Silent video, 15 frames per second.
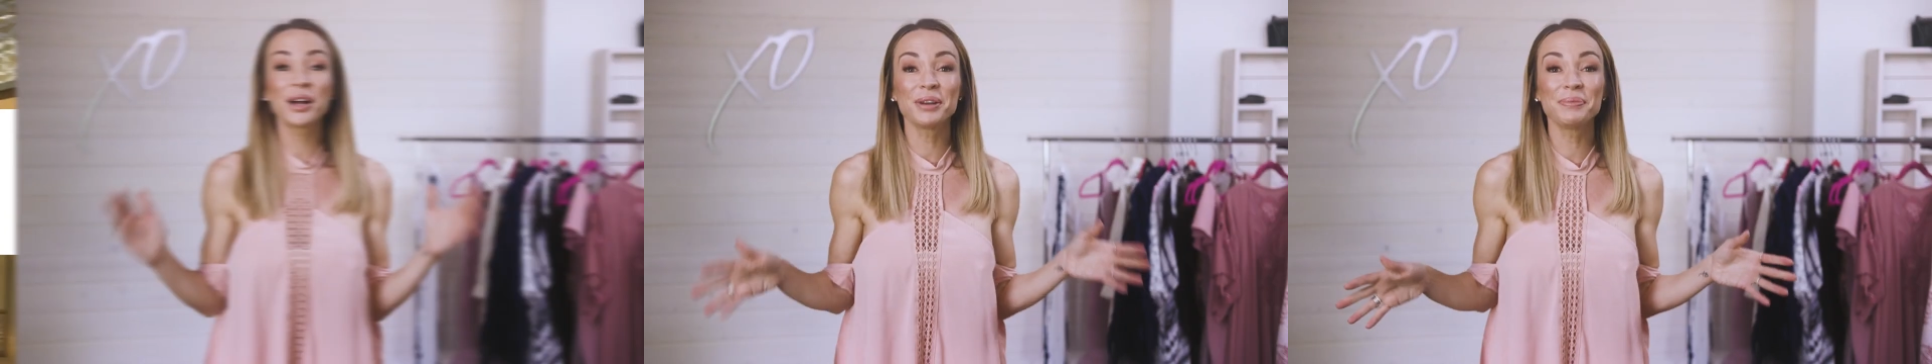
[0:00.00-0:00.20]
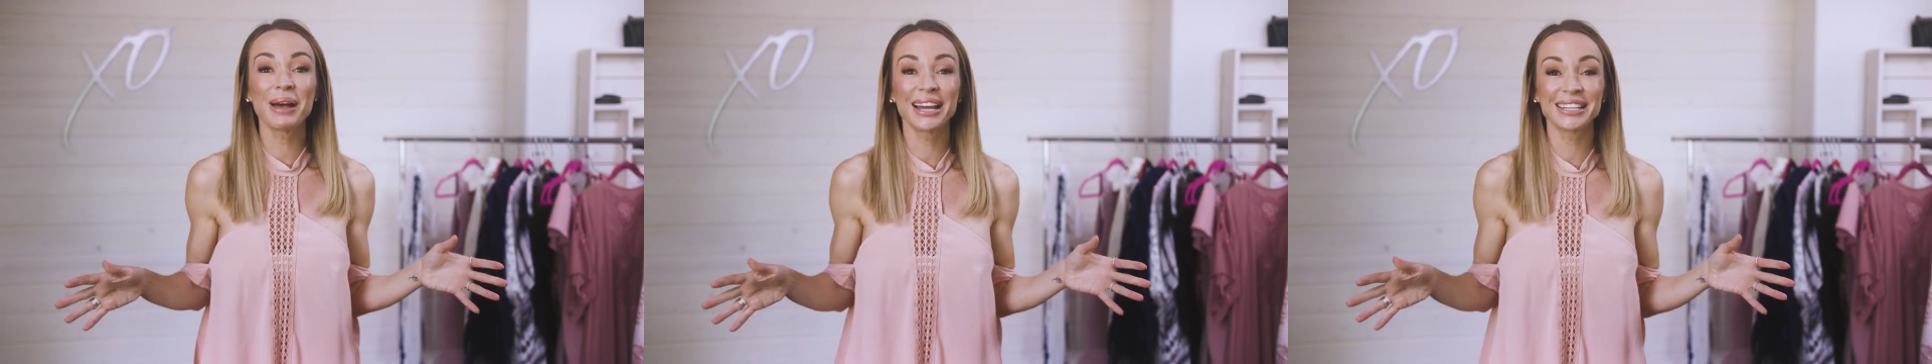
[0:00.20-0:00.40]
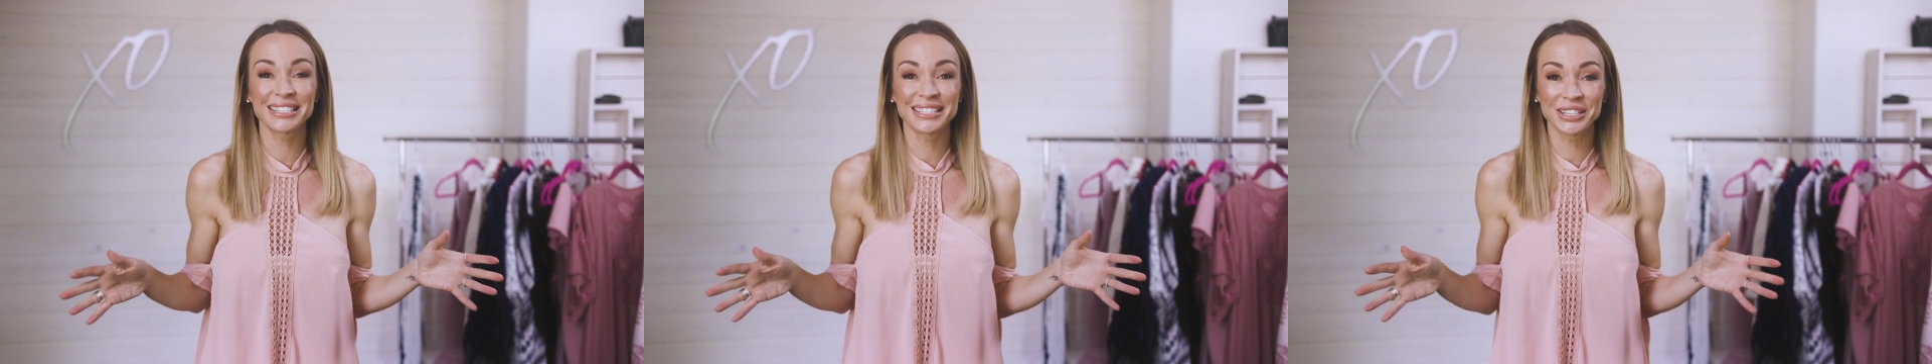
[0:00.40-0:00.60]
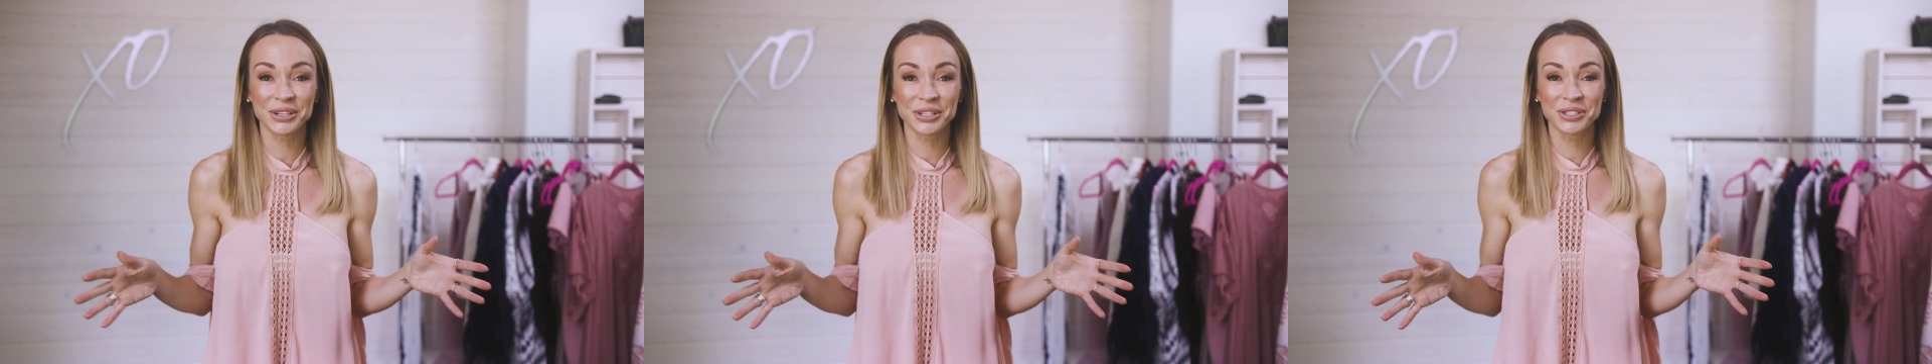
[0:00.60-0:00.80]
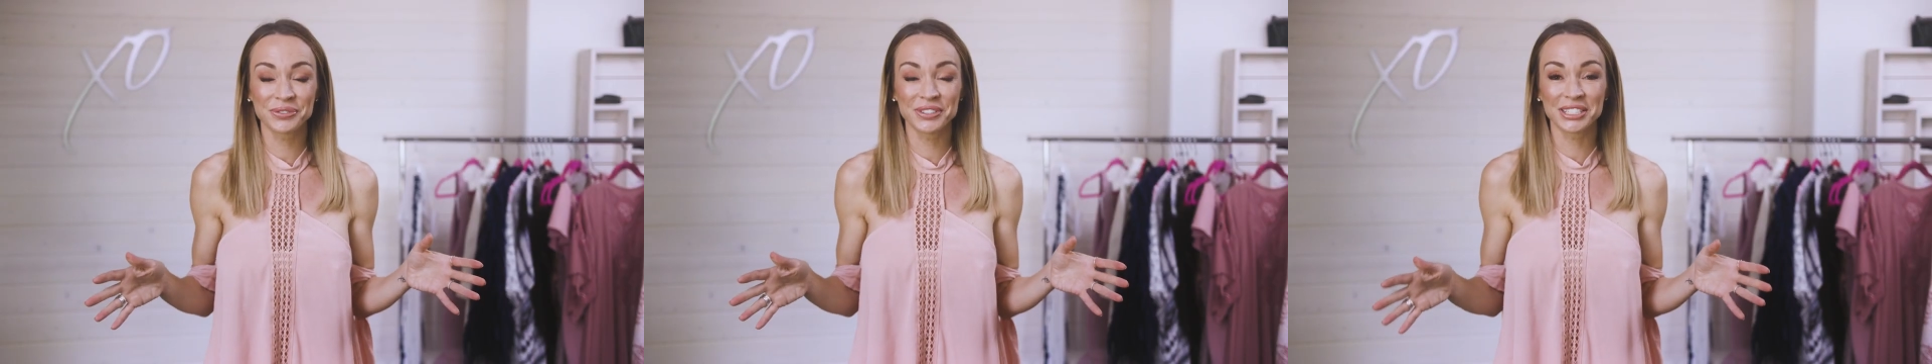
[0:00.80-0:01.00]
Welcome back to
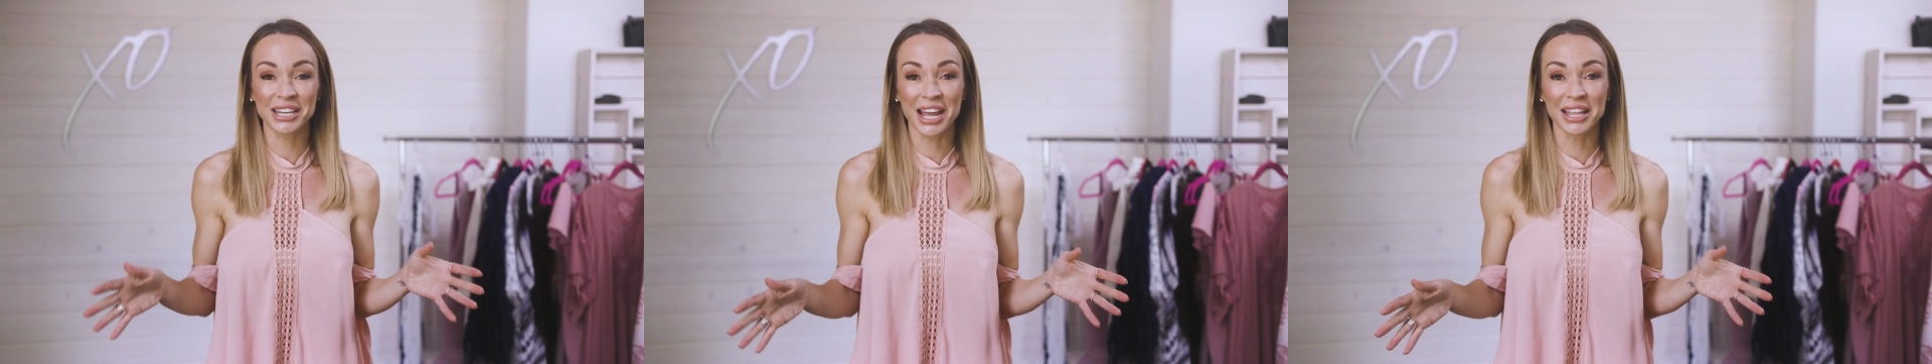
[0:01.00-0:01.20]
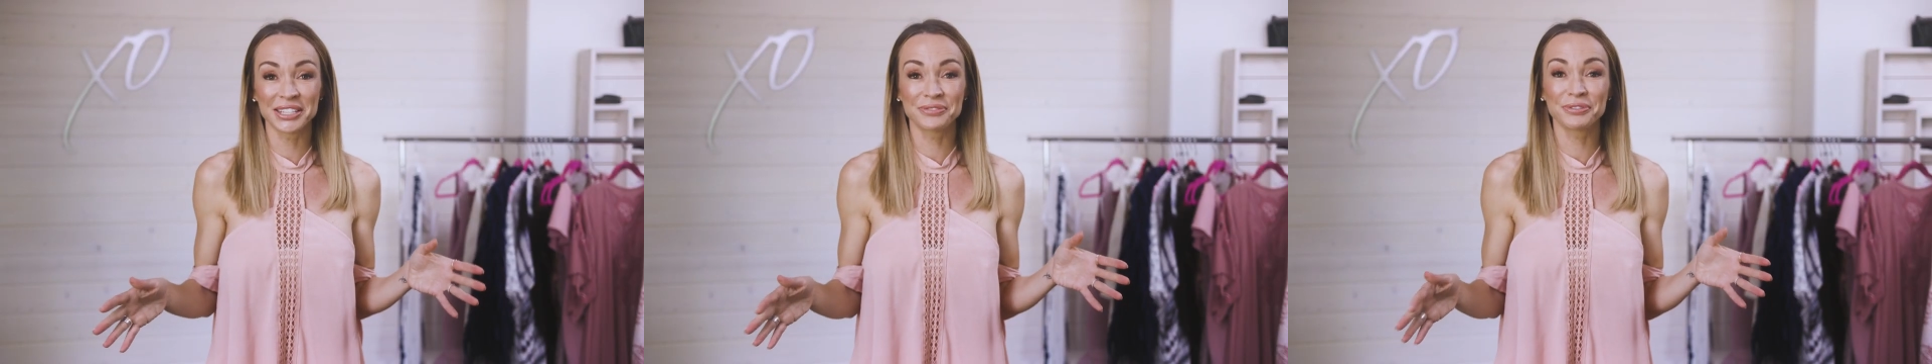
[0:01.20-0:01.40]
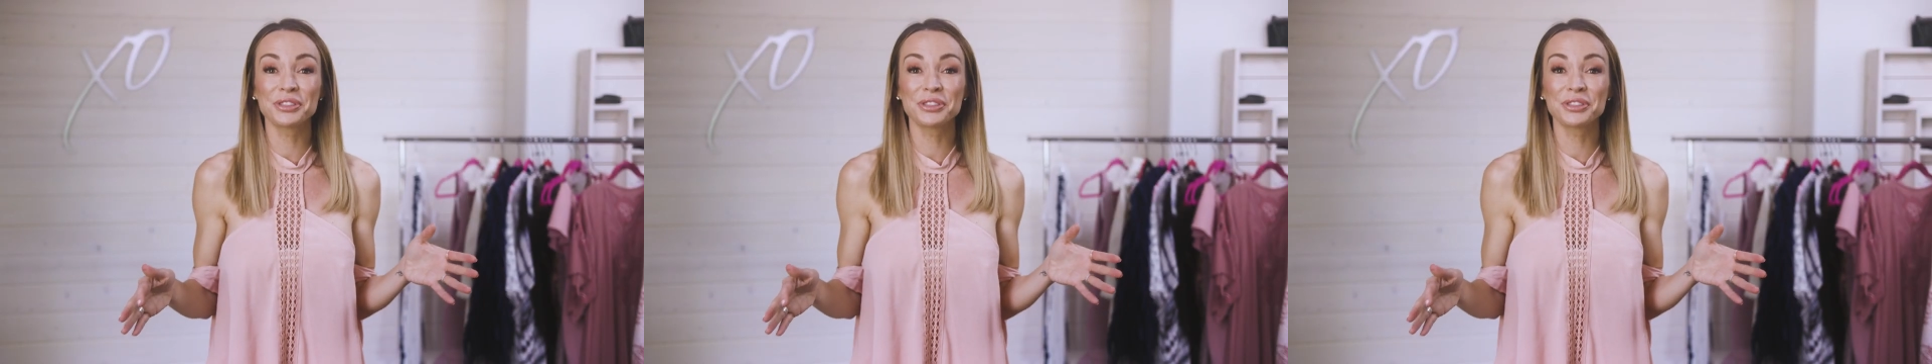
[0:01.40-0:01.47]
Secrets of a Stylist.